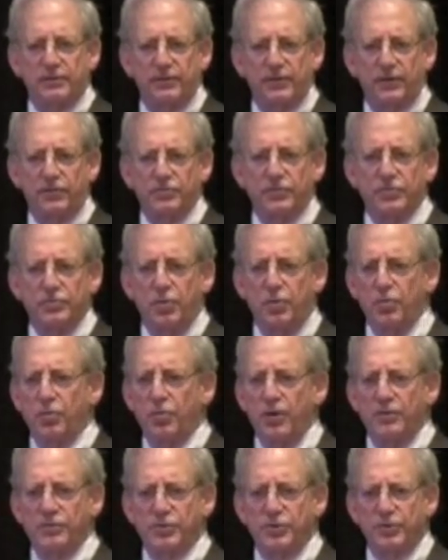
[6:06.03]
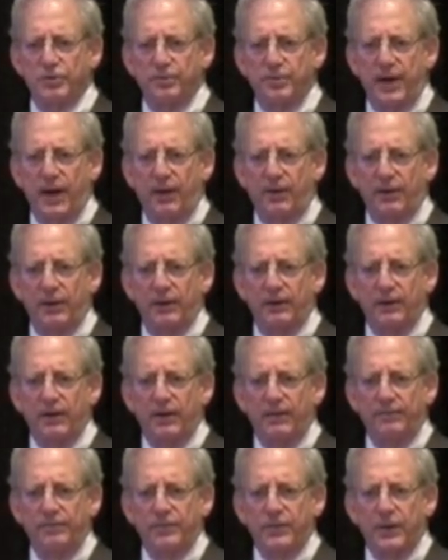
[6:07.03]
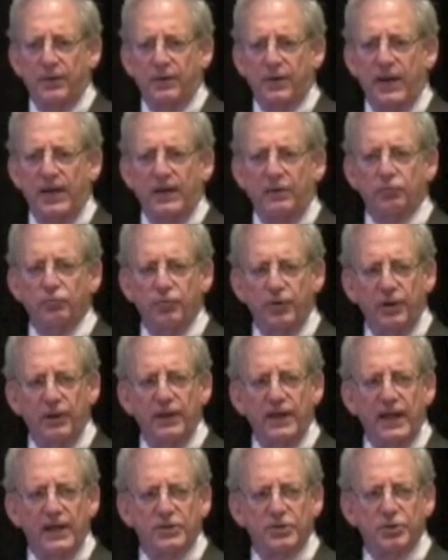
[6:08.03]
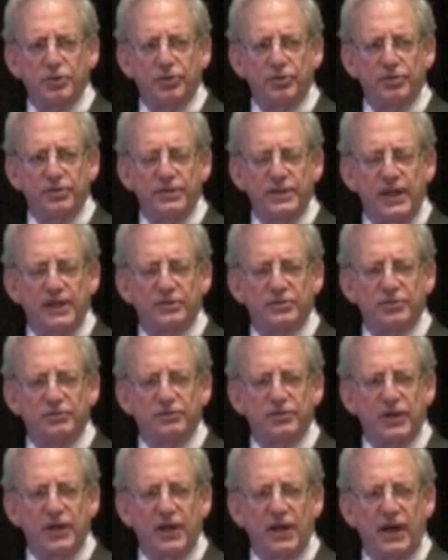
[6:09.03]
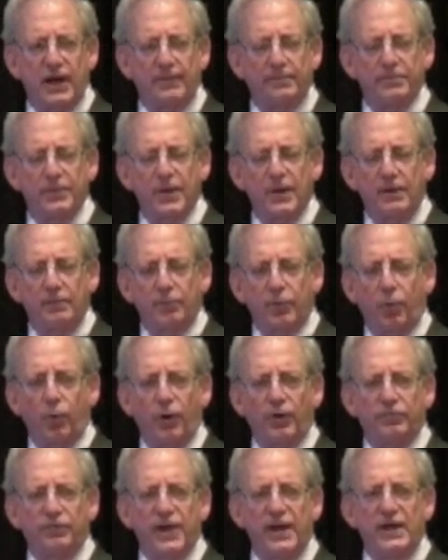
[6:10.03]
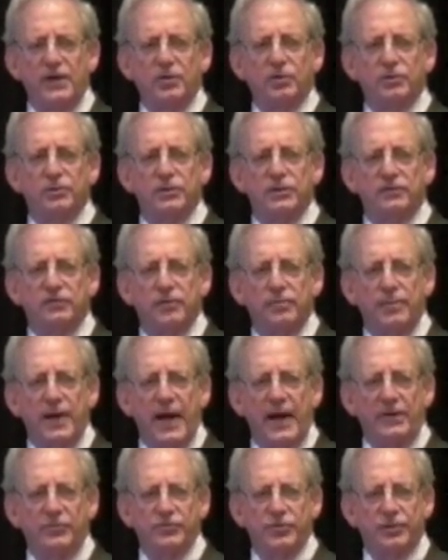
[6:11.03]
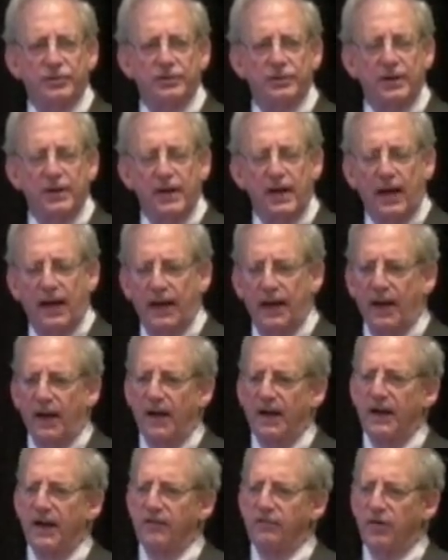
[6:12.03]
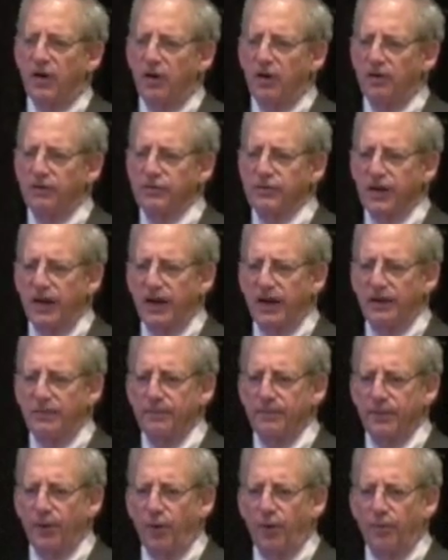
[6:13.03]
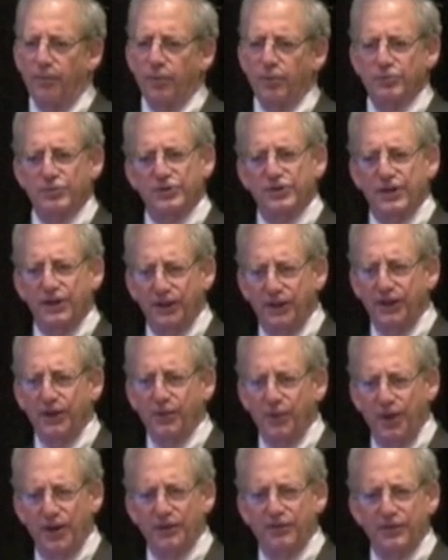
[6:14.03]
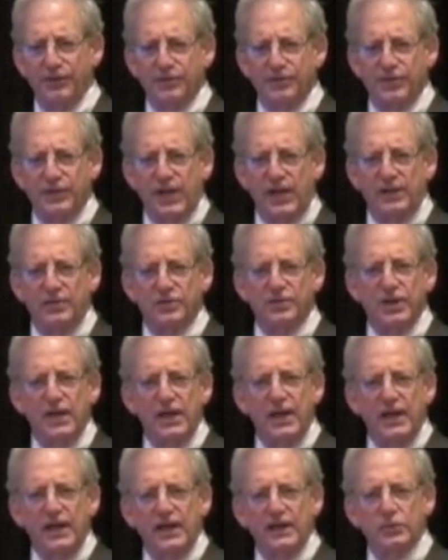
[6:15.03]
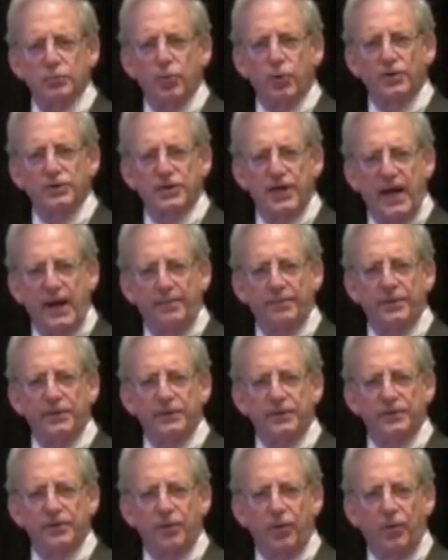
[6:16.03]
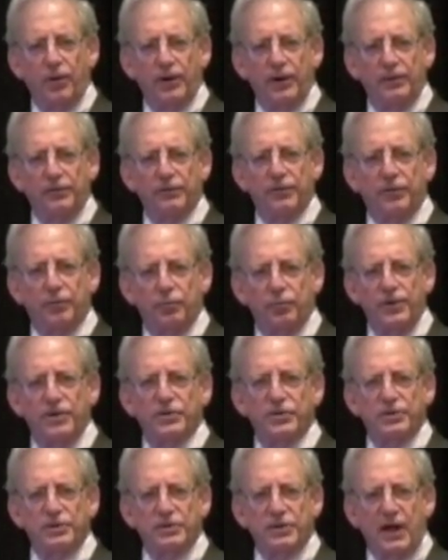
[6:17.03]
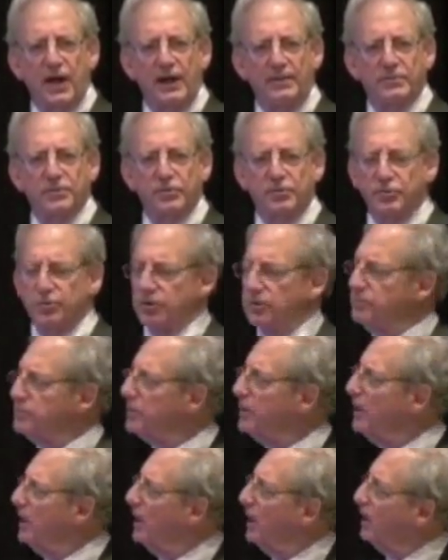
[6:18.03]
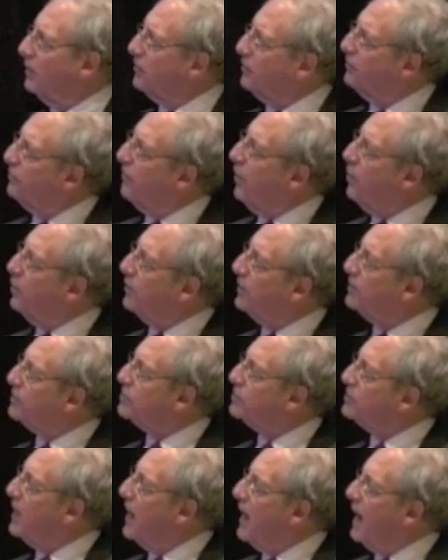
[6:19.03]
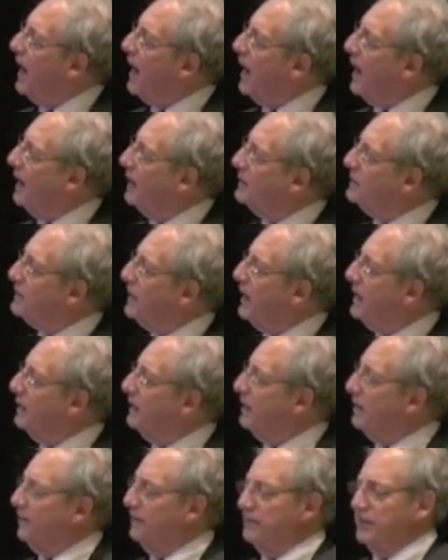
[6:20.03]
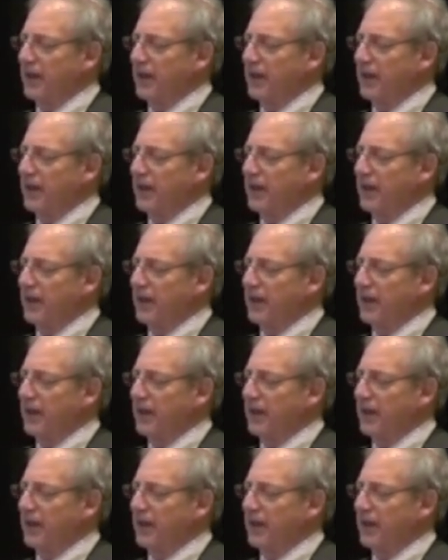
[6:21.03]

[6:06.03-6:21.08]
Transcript: There's no question about it. Okay, it really has stood the test of time. But what they couldn't have imagined, and I have a hard time almost dealing with, in a sense, is what's happened in the recent times in terms of the focus on data.